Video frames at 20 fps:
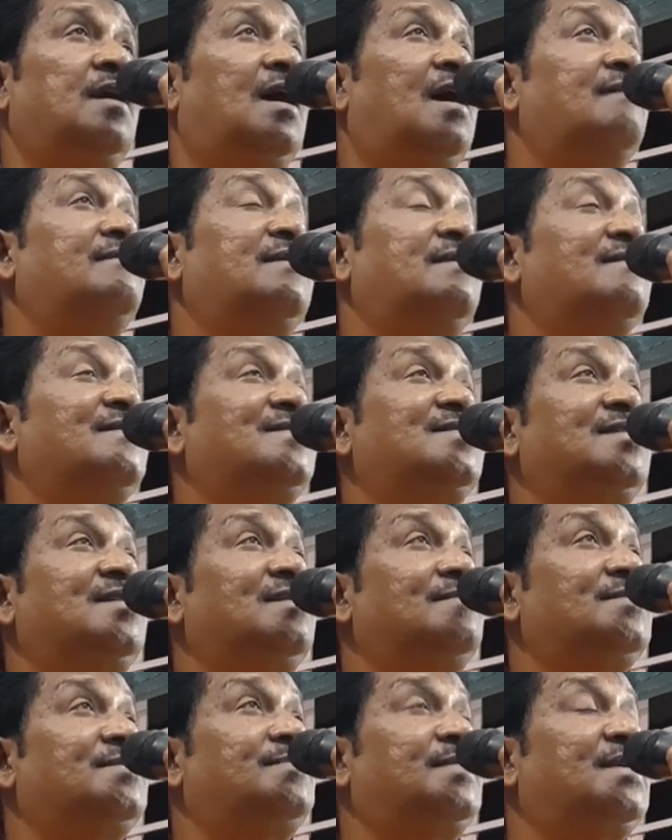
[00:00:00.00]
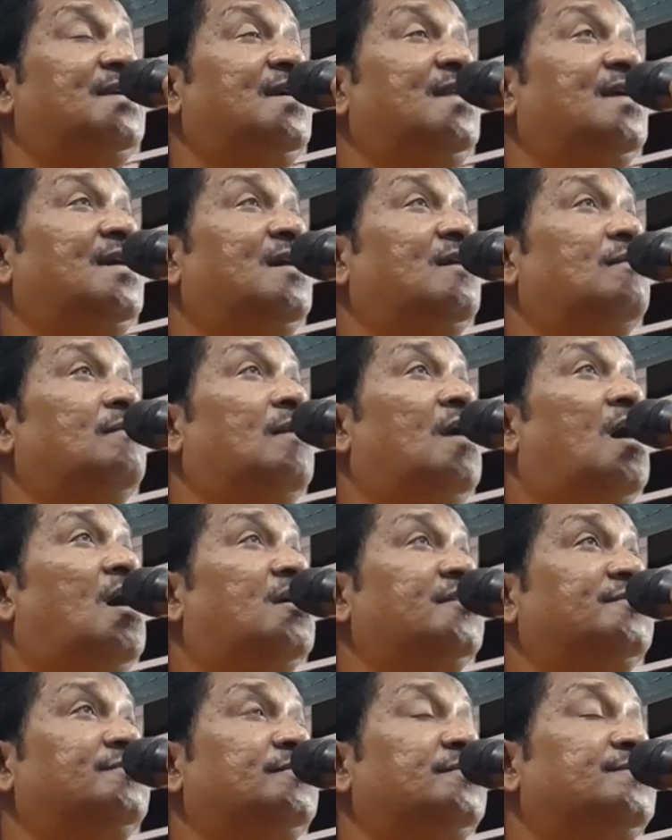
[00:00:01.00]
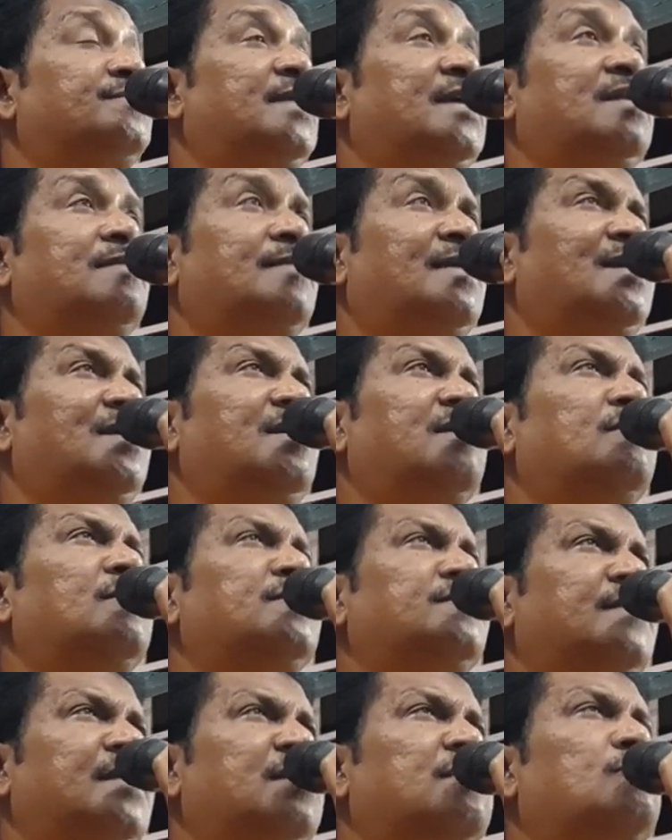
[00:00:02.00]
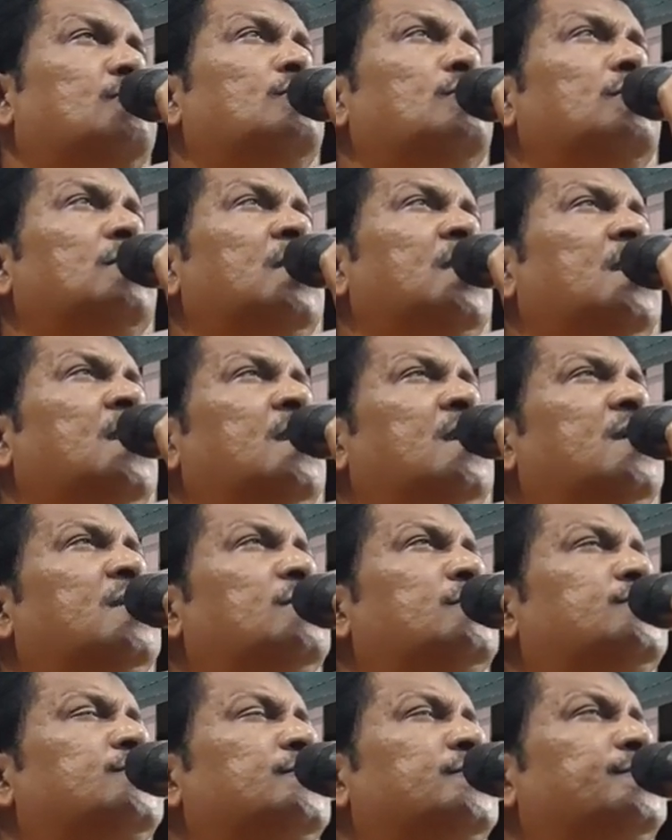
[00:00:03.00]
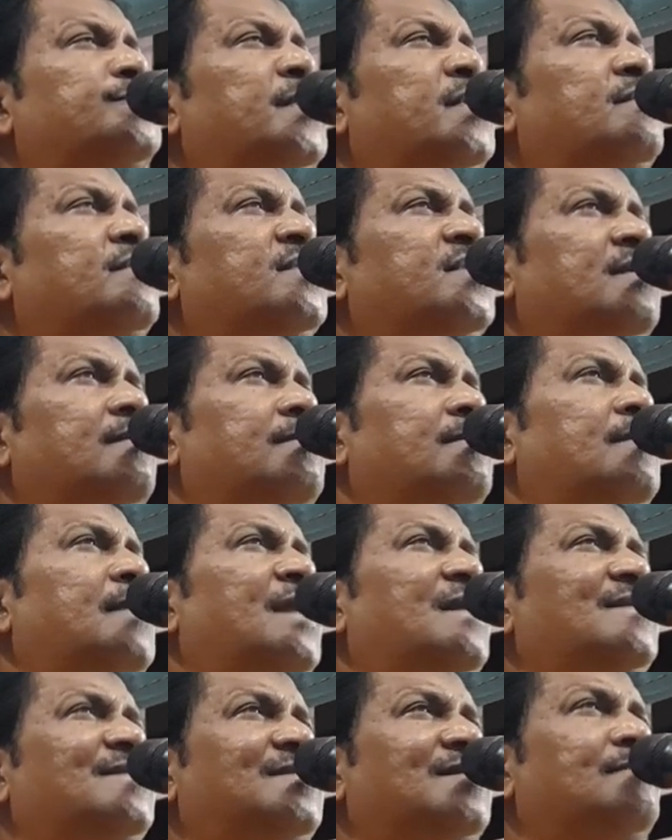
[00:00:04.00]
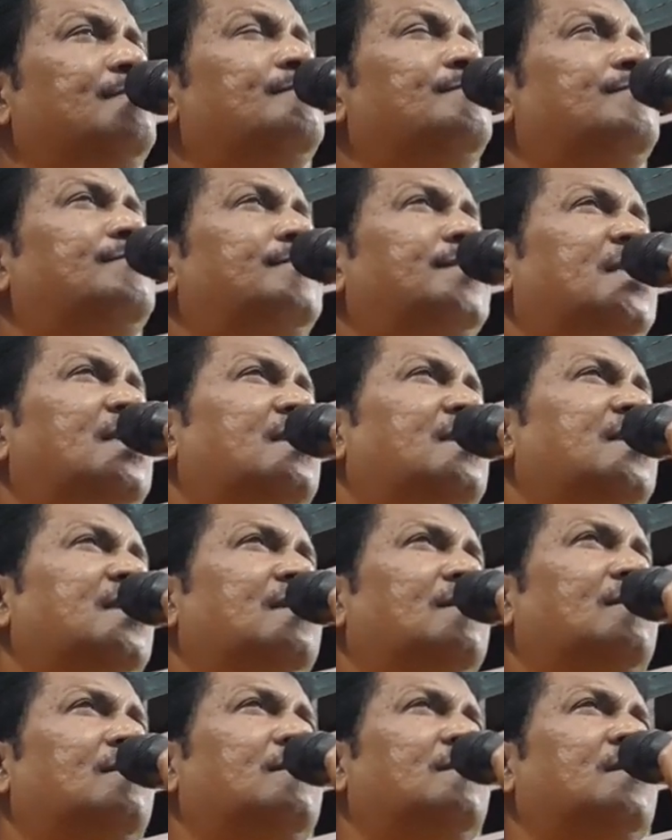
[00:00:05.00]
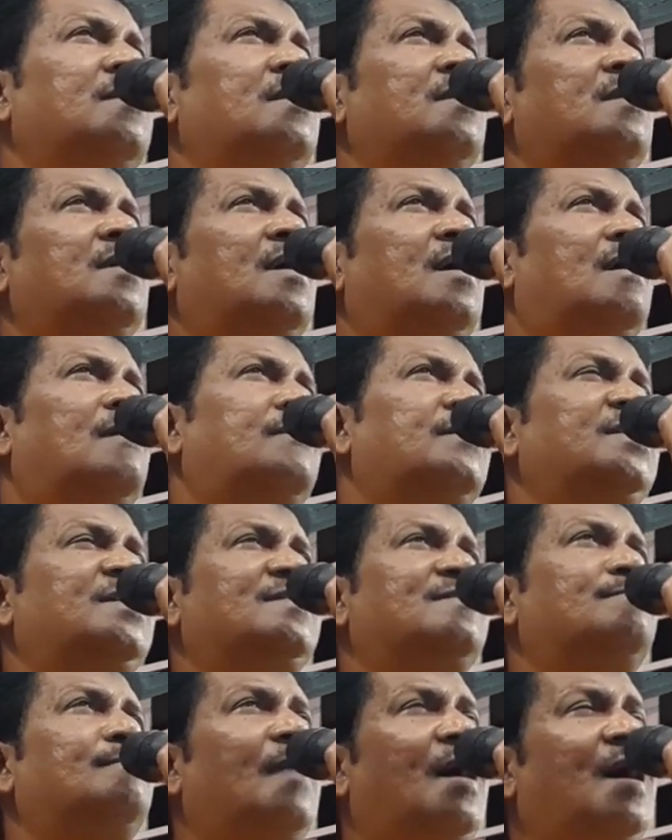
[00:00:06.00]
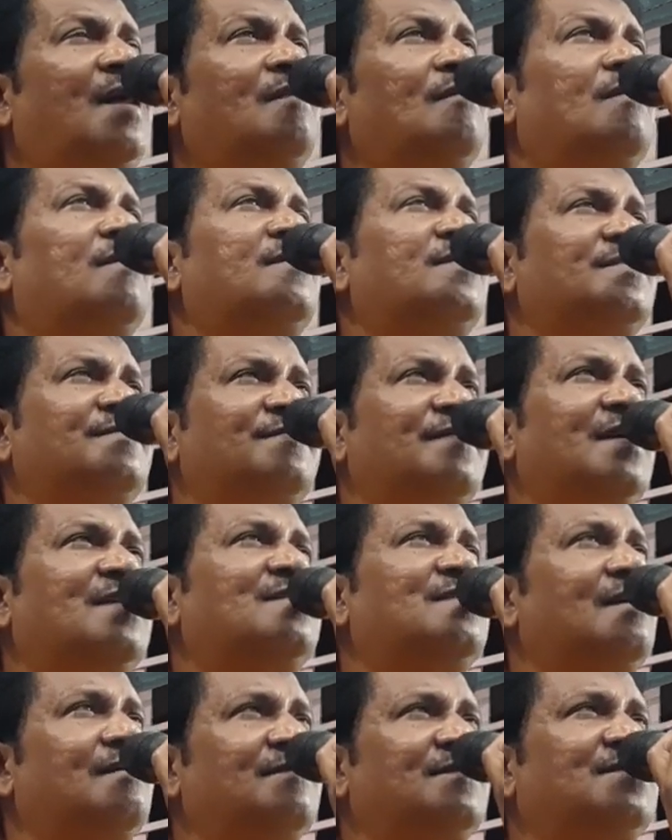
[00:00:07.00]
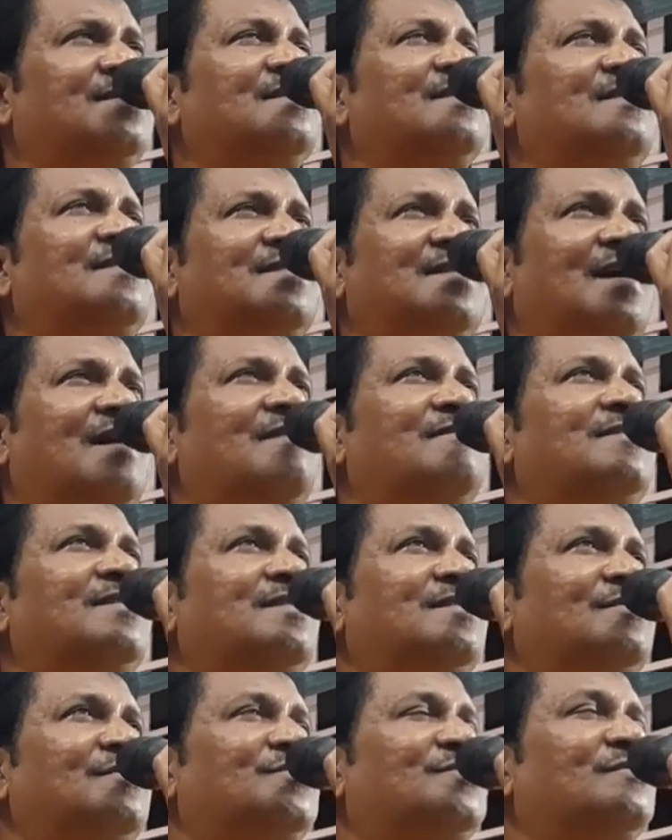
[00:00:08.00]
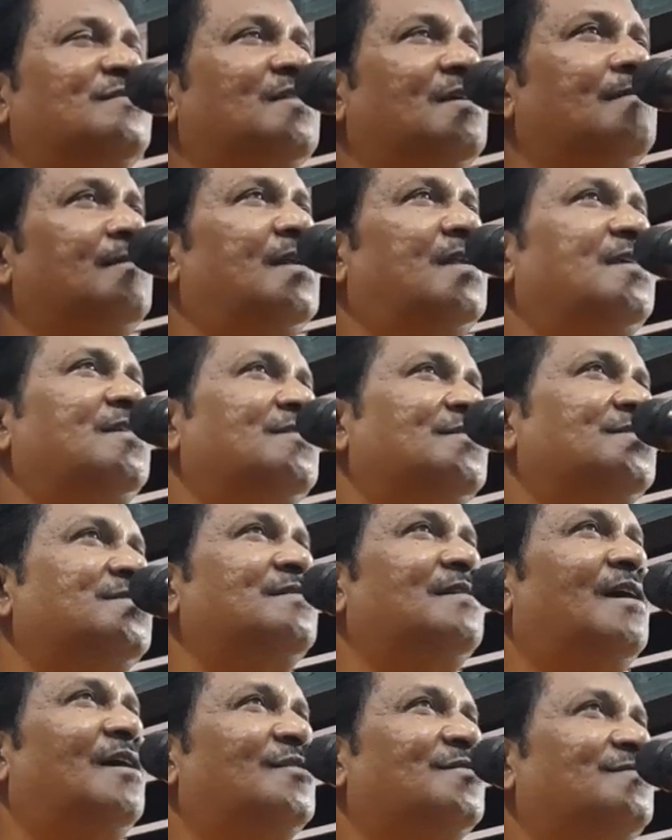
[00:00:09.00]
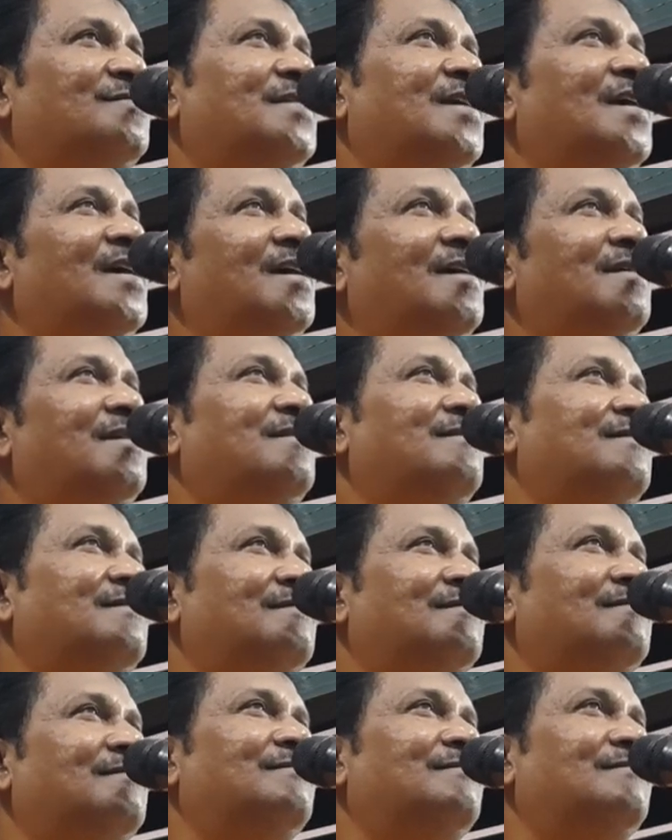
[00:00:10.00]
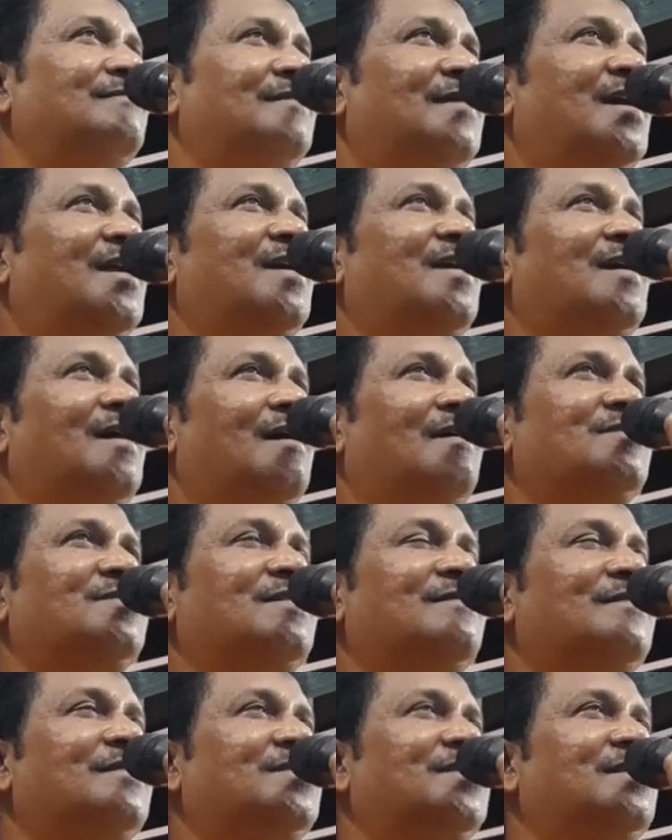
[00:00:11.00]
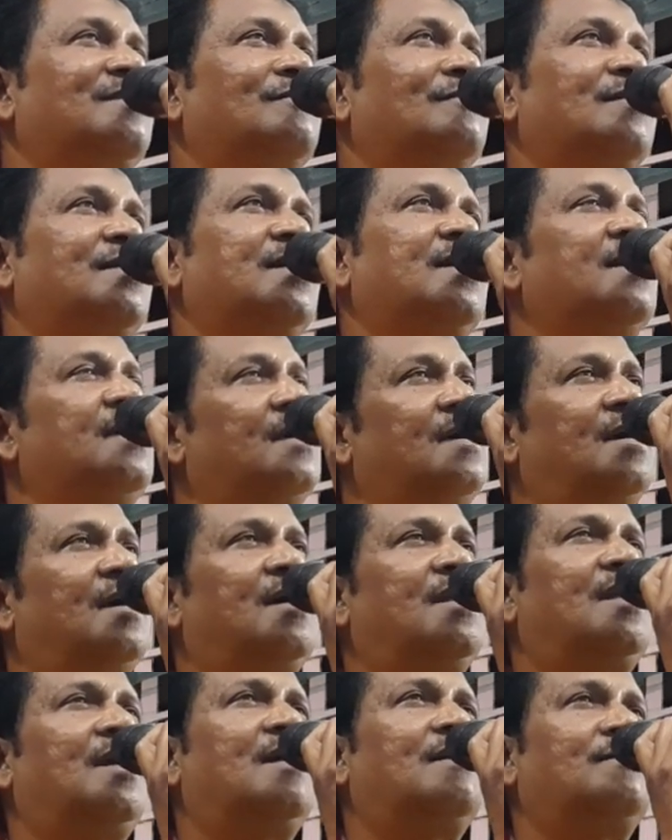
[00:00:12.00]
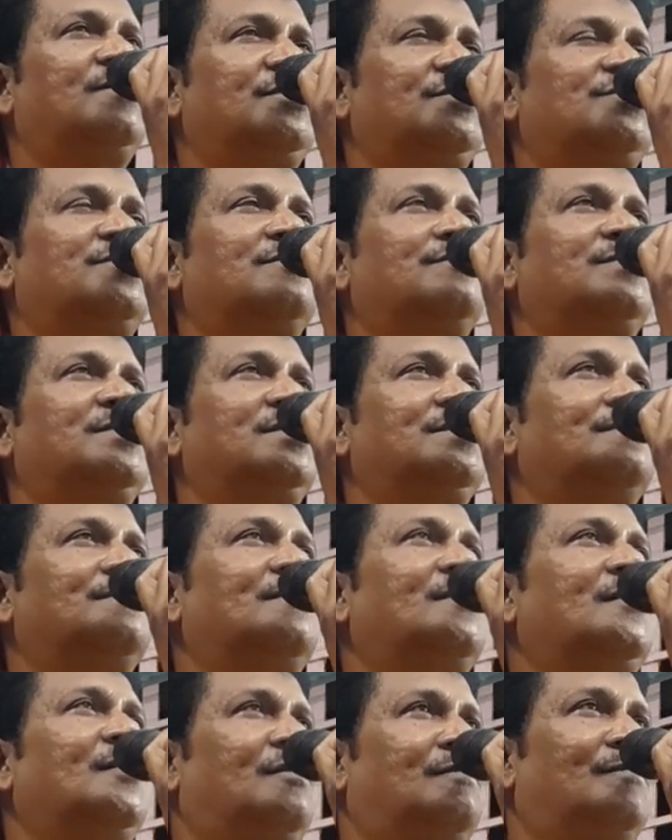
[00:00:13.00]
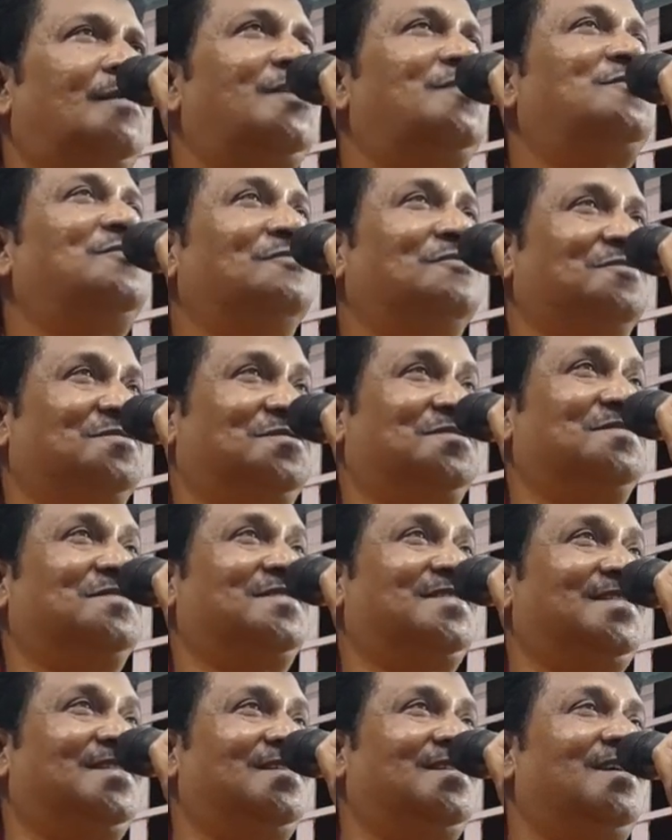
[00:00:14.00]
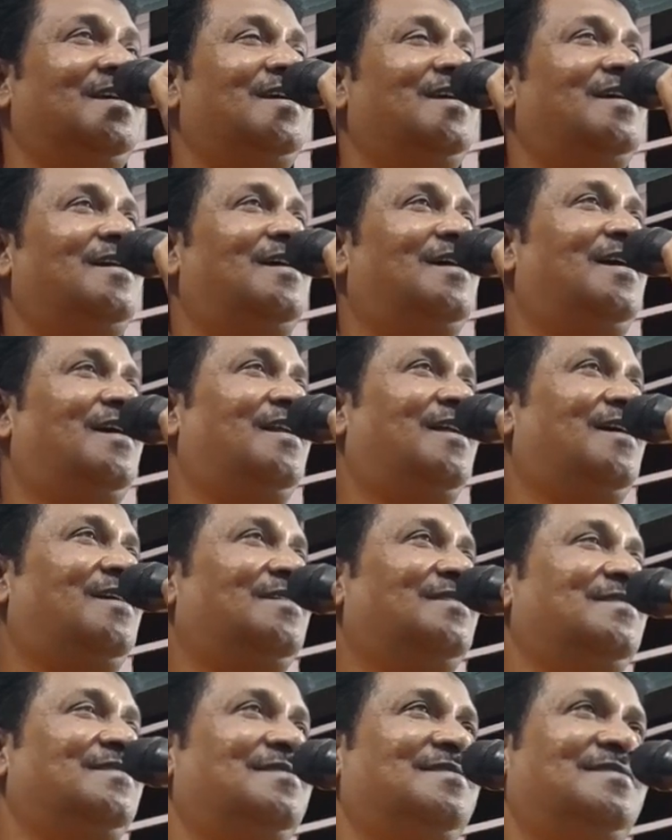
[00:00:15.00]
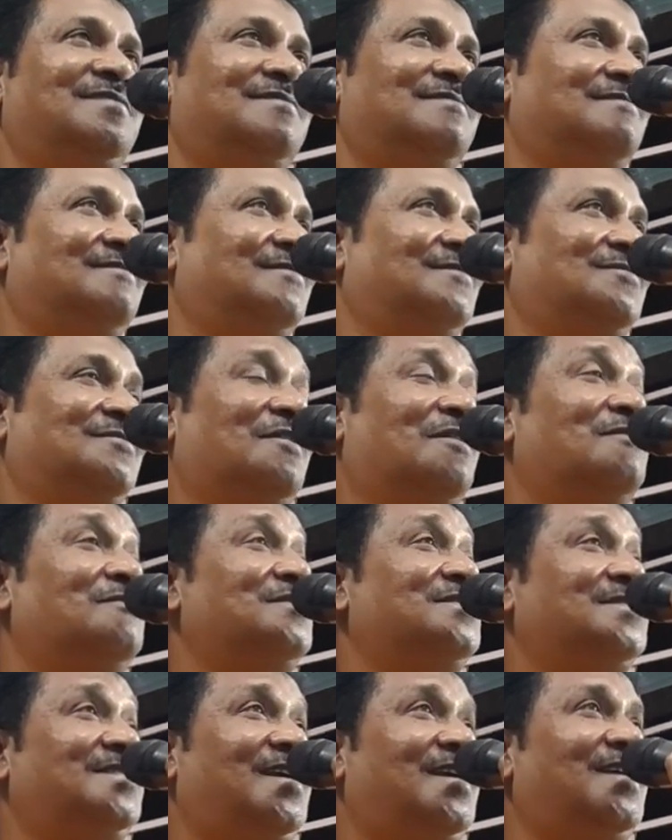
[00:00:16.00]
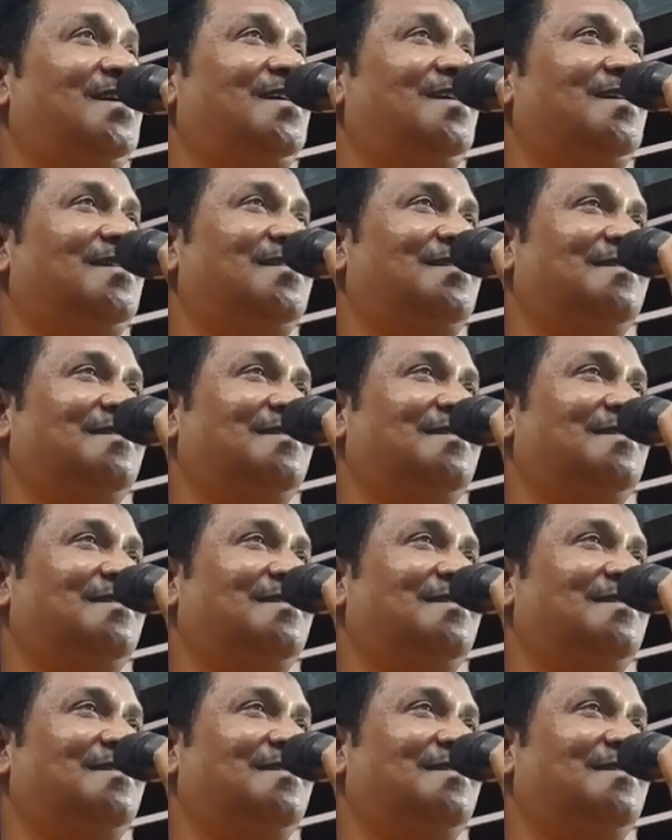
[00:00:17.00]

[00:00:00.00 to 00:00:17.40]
I've never seen him speaking any kind of harsh words to anybody. He was very cool. He used to speak with everybody simple, with a smile on his face every single time. He used to come and he used to ask me, hey, buddy, how's everything okay? And I used to be on my toes, you see, and I was always ready.